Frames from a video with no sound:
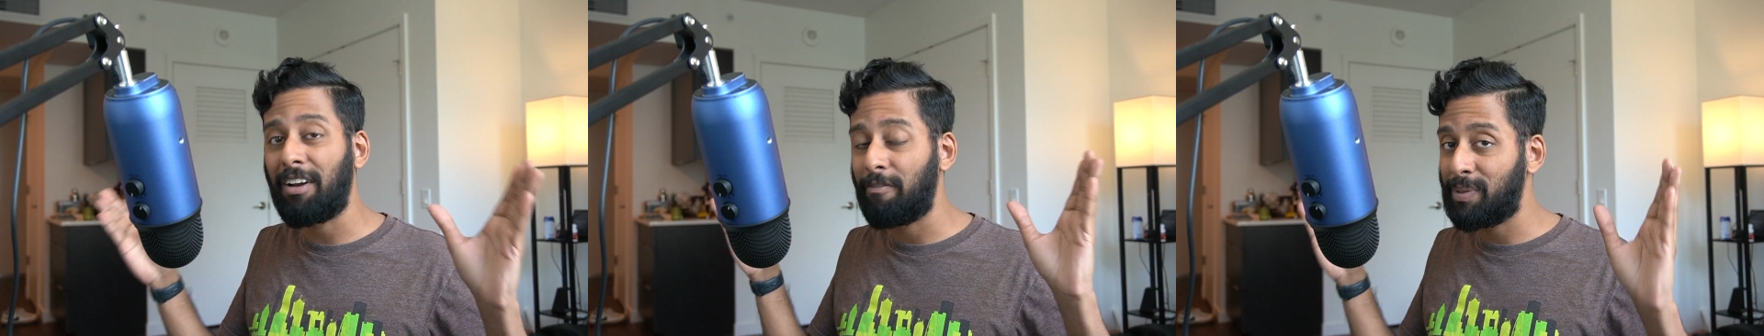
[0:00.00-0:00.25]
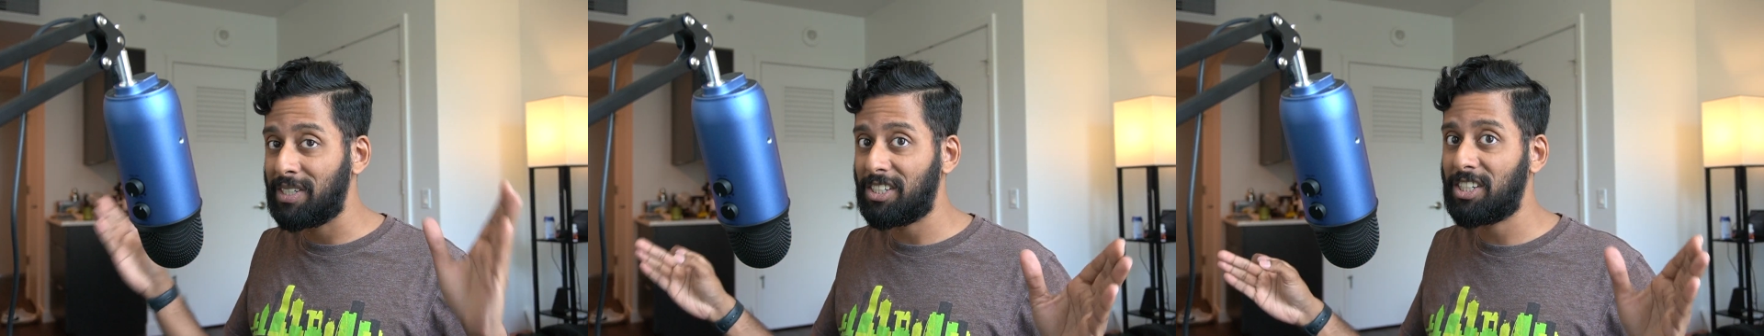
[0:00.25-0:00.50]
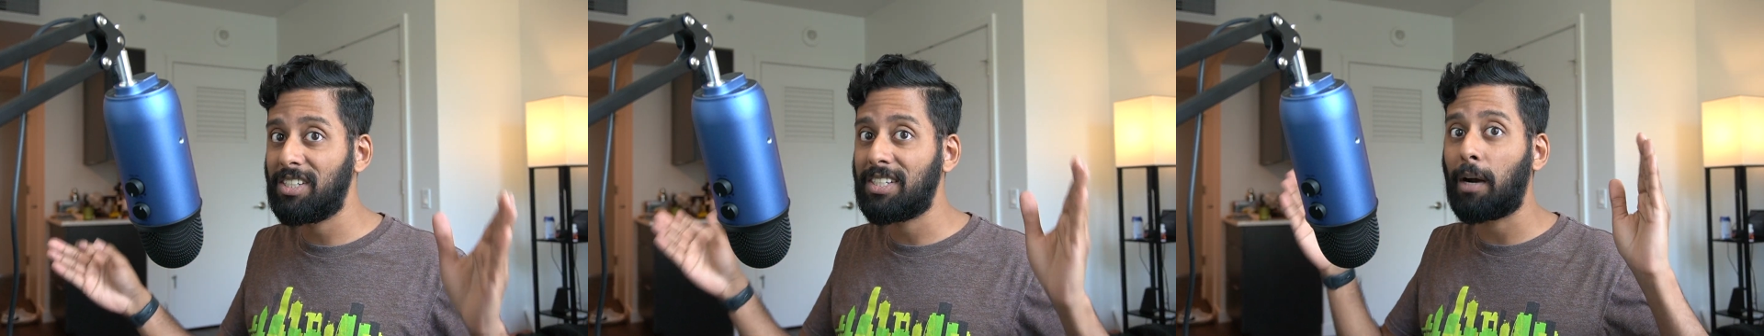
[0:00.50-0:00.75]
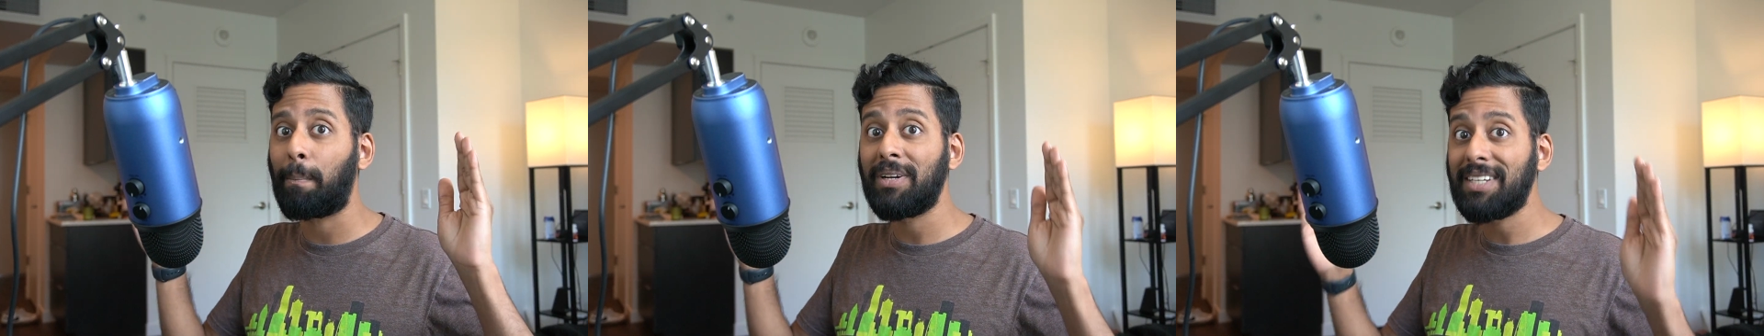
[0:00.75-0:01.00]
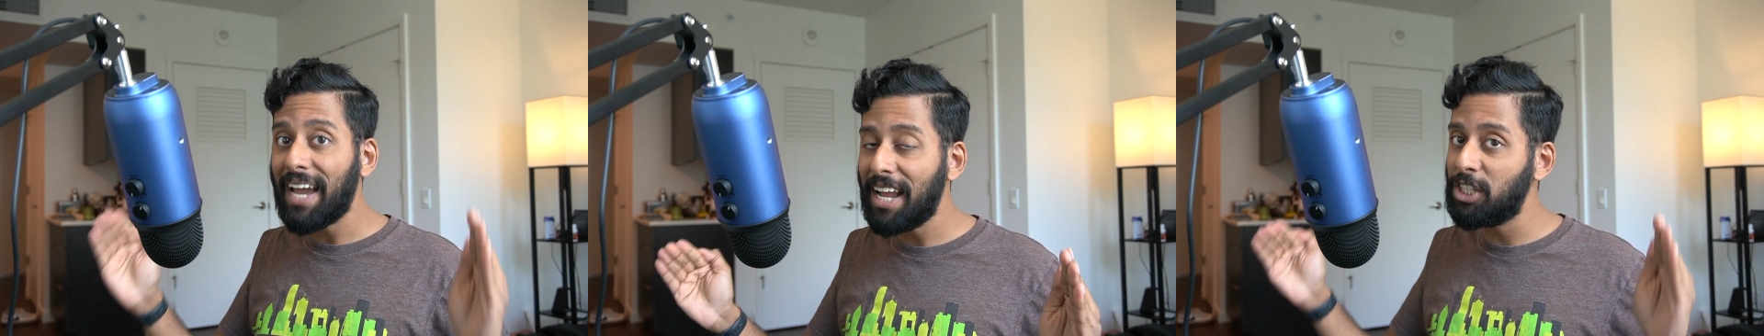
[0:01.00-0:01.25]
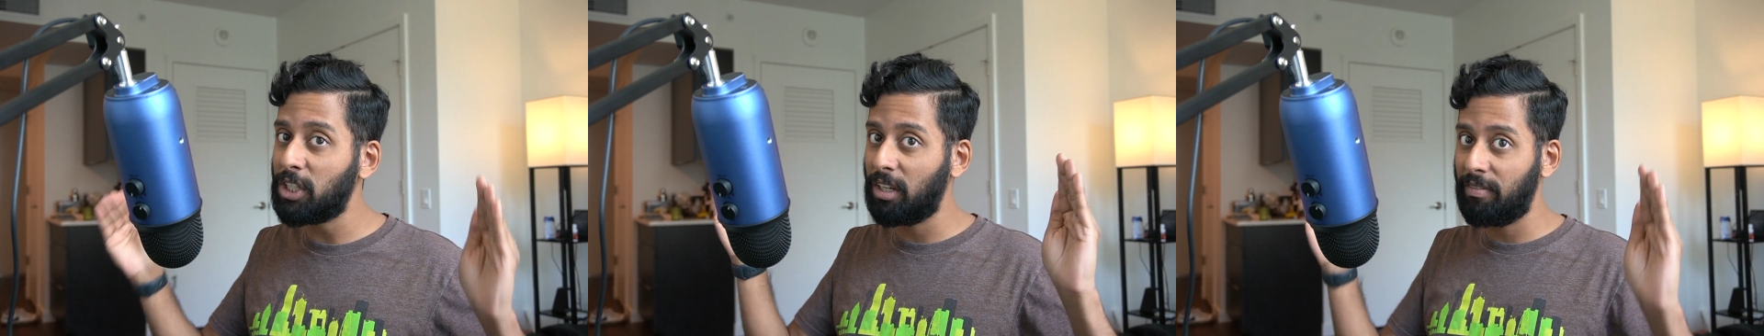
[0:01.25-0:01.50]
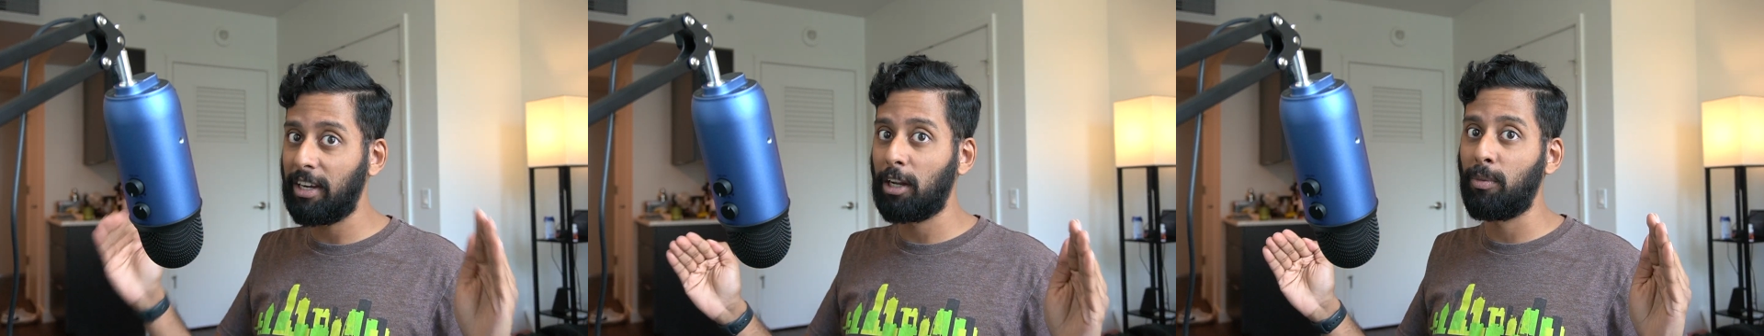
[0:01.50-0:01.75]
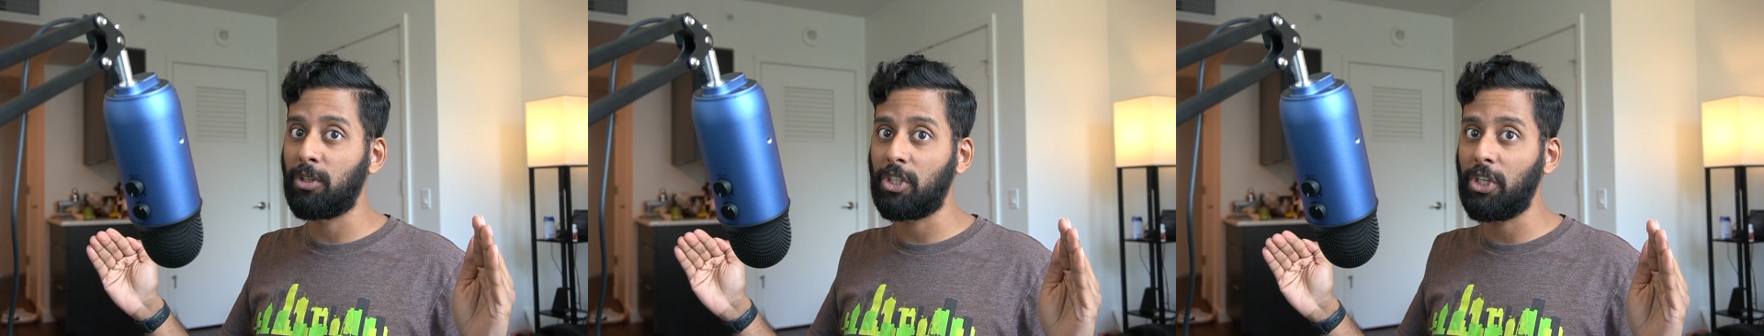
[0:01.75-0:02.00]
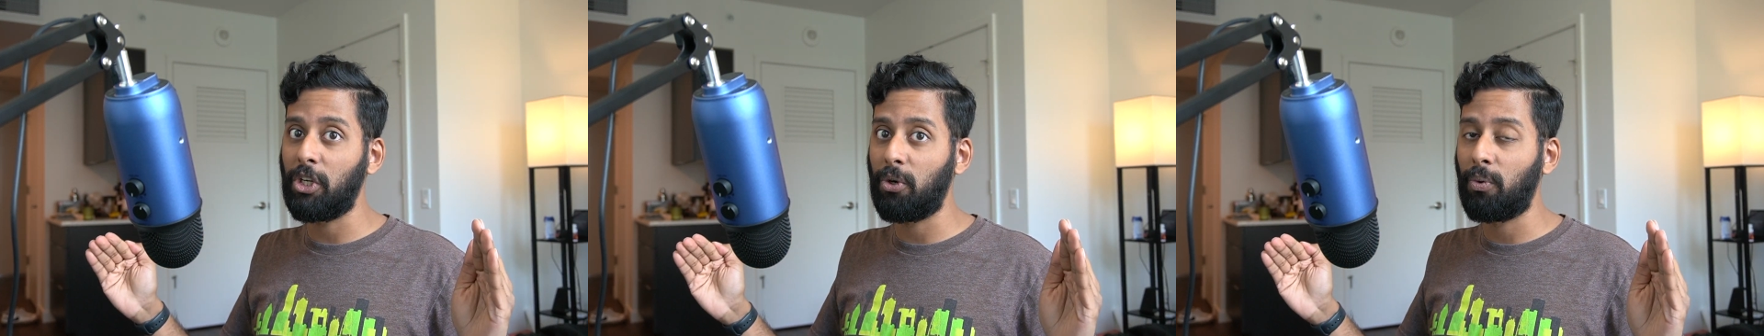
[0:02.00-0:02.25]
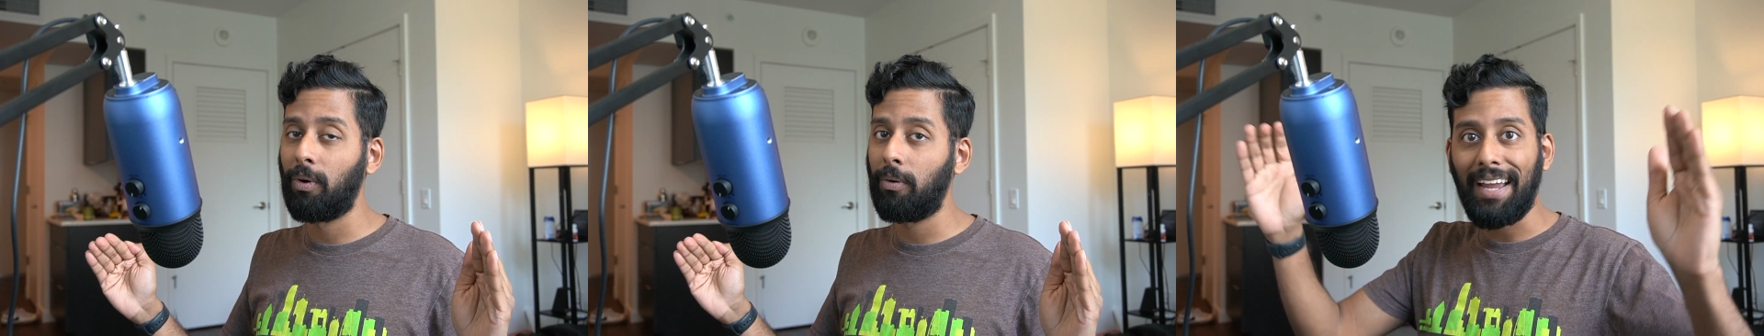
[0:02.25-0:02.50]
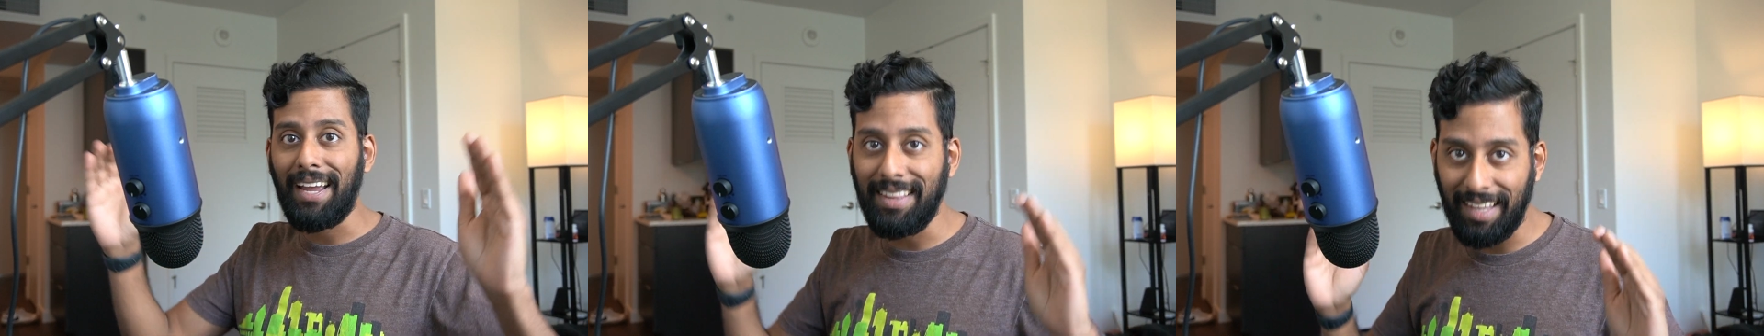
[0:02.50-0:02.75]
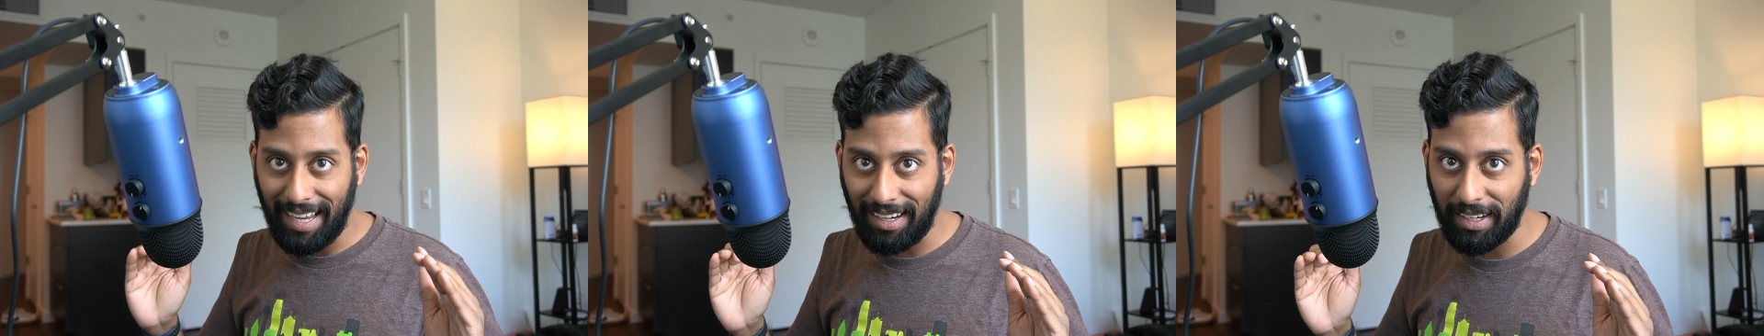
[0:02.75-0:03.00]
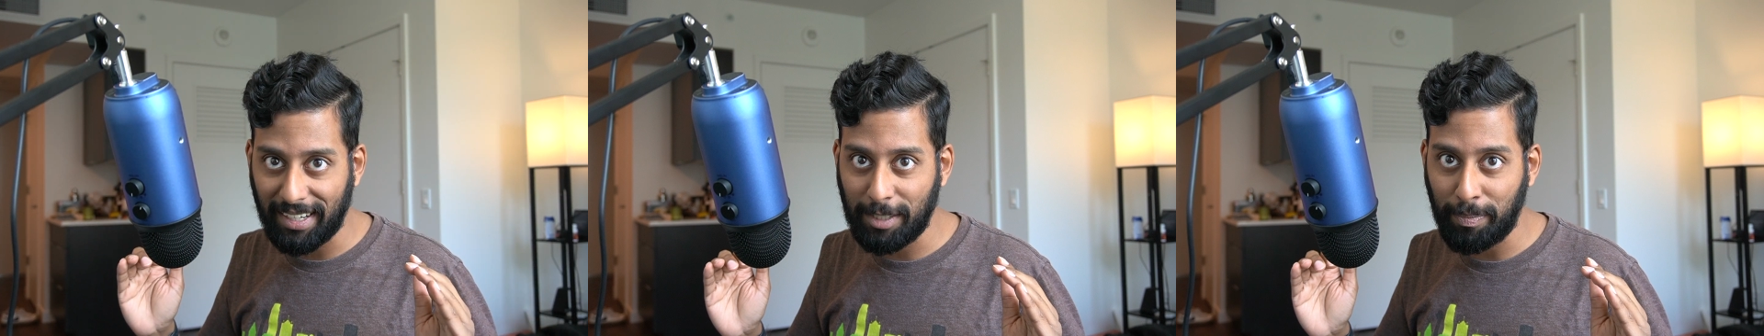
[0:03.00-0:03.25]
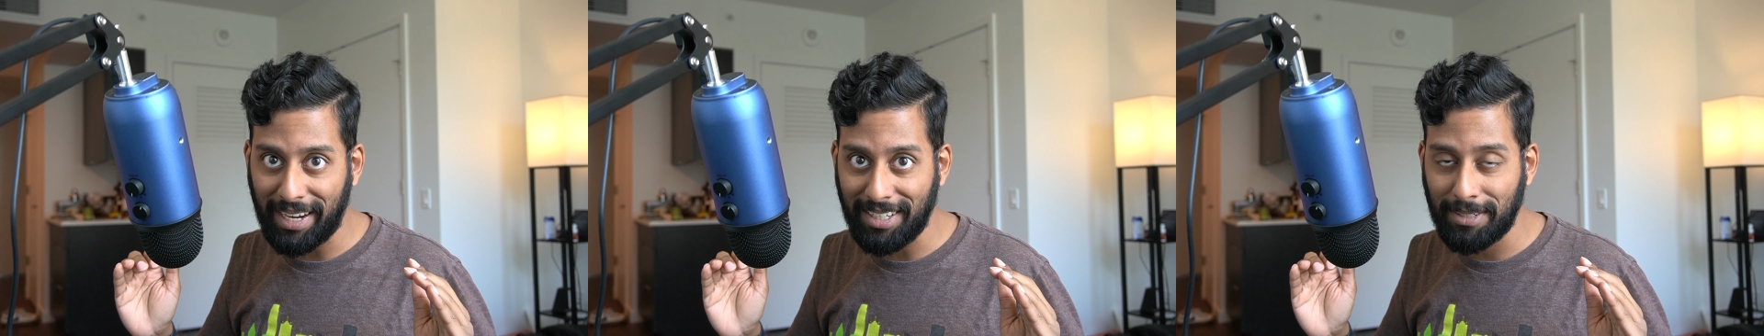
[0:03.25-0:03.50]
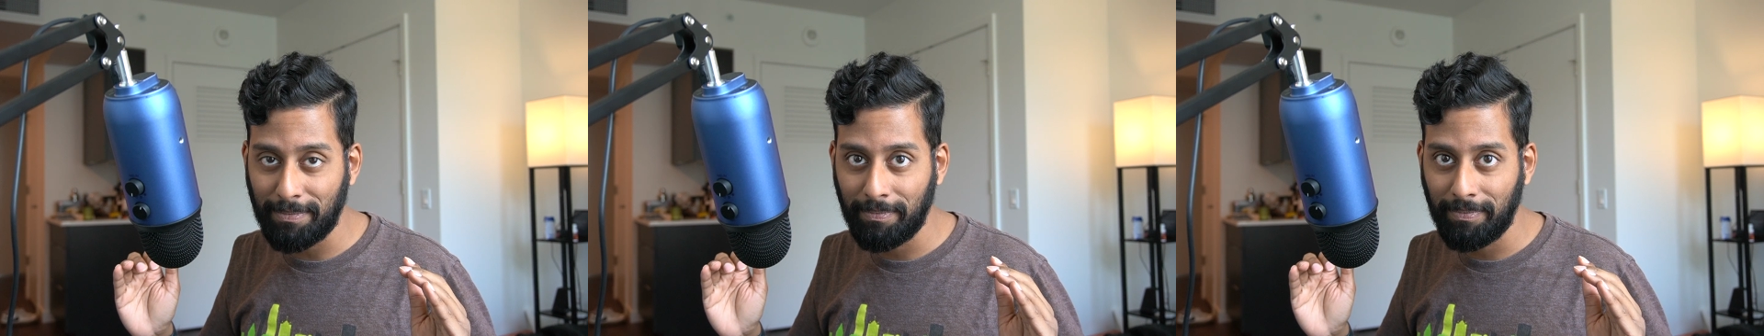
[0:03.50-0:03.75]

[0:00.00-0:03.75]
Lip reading: of positions that are potentially available to you in the analytics space.